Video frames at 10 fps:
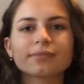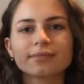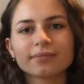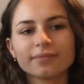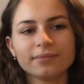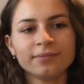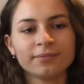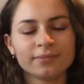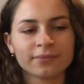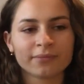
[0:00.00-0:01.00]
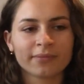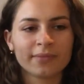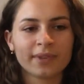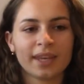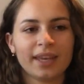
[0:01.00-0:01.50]

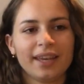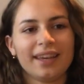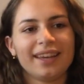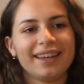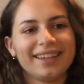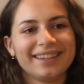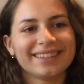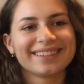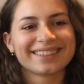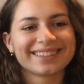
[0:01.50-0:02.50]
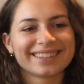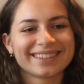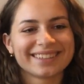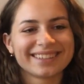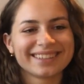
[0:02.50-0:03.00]

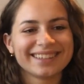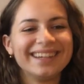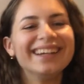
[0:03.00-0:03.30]
The person shown says nothing.